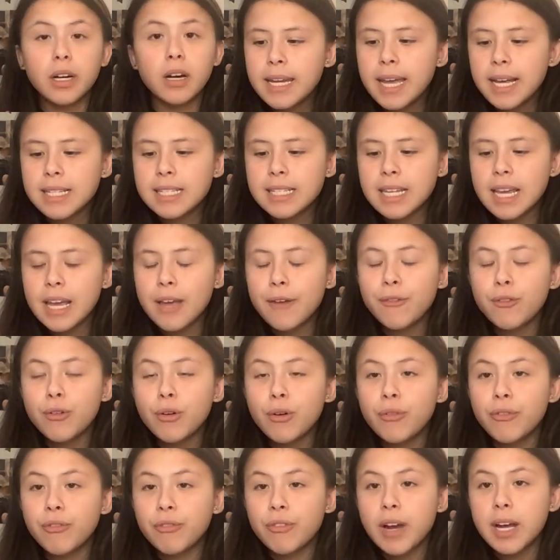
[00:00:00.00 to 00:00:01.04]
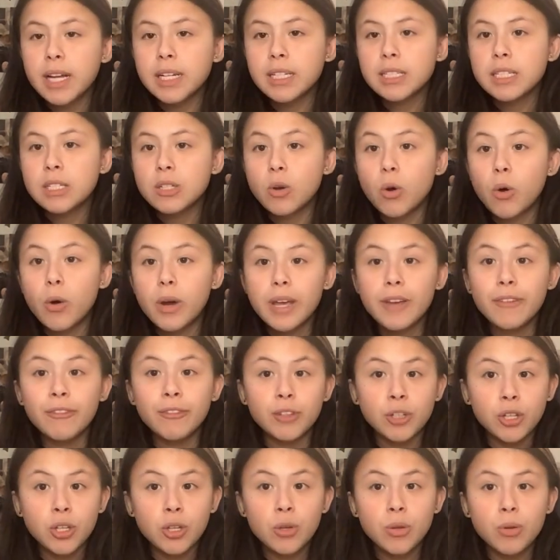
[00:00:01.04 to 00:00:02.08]
Next, if your friend or if
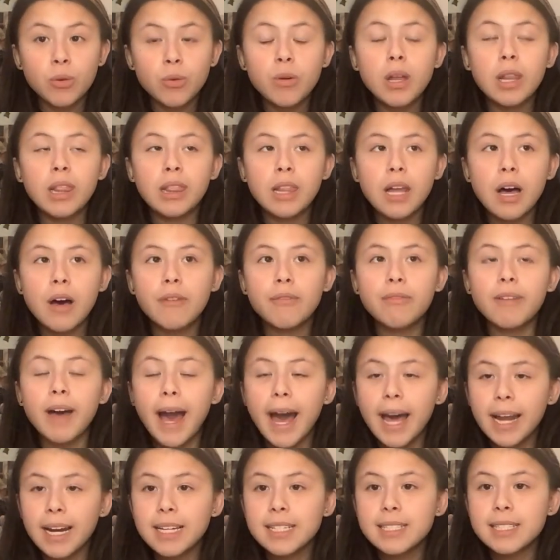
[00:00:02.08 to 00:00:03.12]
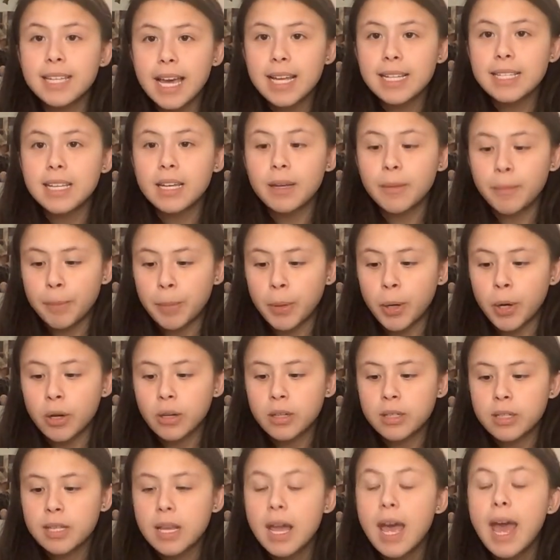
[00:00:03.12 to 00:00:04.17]
you love annotating
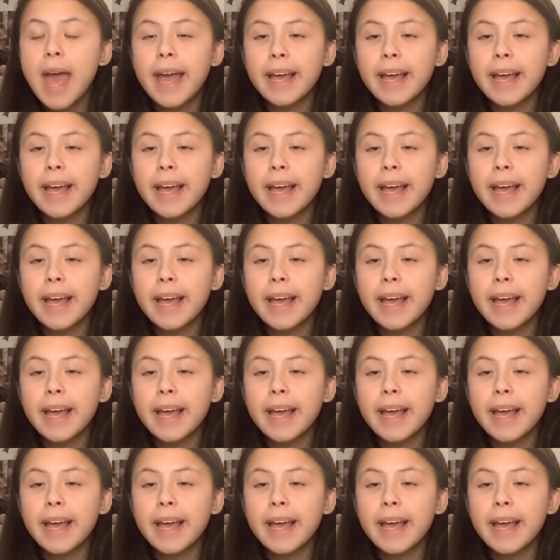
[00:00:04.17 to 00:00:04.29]
books,